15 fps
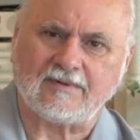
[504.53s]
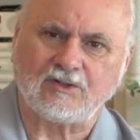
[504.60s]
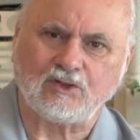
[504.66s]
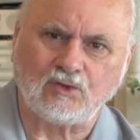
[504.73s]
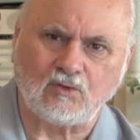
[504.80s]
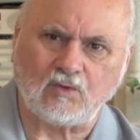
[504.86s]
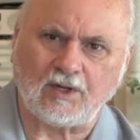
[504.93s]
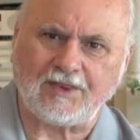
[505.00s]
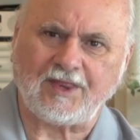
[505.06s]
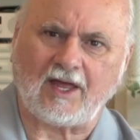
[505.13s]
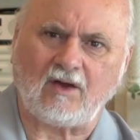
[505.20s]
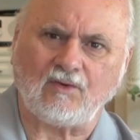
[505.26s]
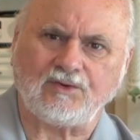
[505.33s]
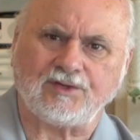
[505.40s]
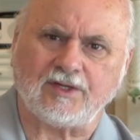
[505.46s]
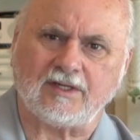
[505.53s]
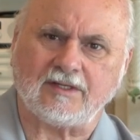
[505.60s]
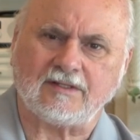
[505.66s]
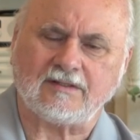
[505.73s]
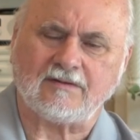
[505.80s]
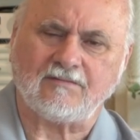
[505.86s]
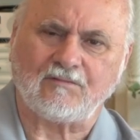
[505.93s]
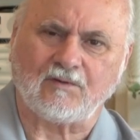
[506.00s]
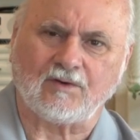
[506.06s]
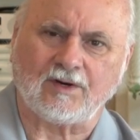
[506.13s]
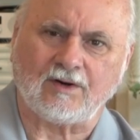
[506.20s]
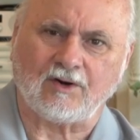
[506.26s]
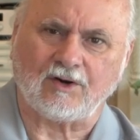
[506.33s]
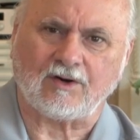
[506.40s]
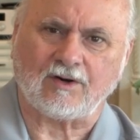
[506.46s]
Do without it for
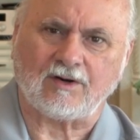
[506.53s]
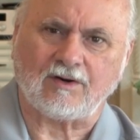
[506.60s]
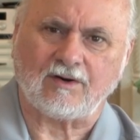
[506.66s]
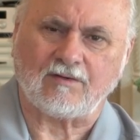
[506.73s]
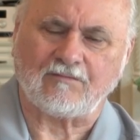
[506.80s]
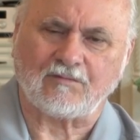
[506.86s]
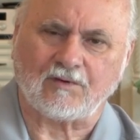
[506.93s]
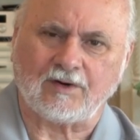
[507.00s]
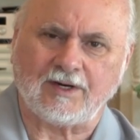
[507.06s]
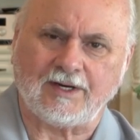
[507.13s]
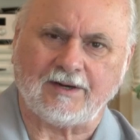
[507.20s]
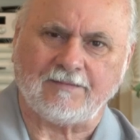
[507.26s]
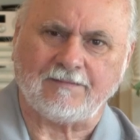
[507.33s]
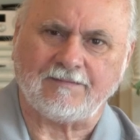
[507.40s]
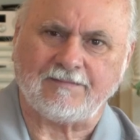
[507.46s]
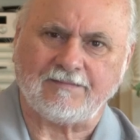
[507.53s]
her, for him.